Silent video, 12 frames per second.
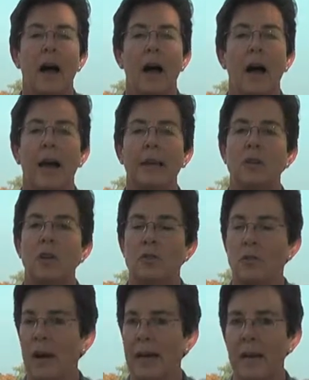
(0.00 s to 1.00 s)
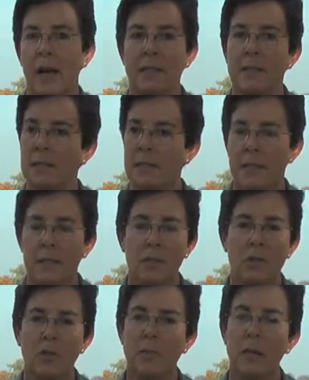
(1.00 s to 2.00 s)
I try not to sit
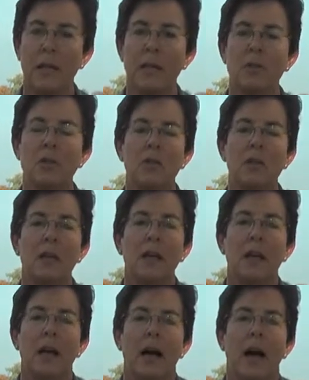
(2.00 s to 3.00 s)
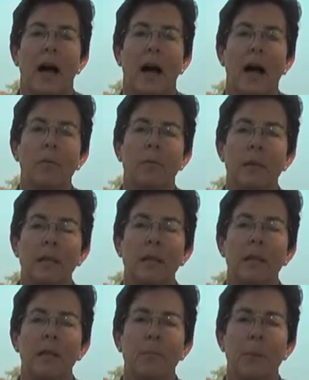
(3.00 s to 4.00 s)
too much. I
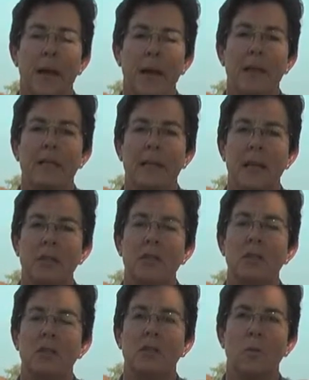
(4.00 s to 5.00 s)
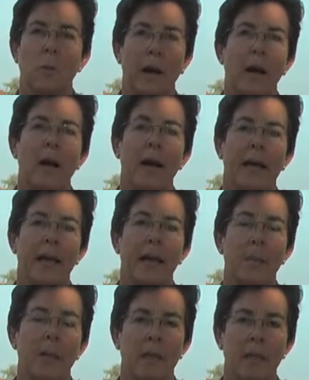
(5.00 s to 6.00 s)
really pay attention to where I
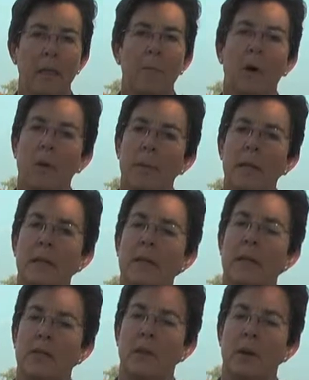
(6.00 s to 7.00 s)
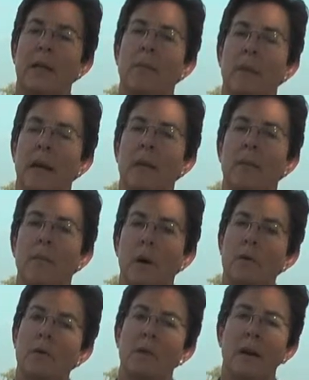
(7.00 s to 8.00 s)
am in the moment and trying to make the
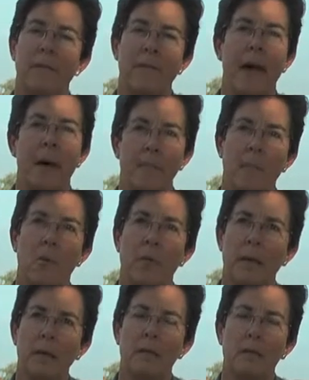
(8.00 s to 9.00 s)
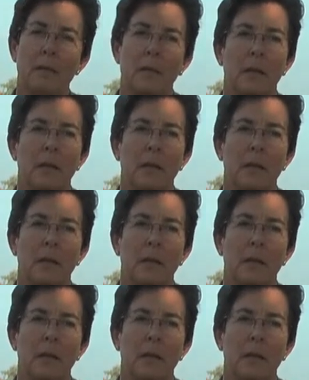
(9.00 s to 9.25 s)
most of that moment.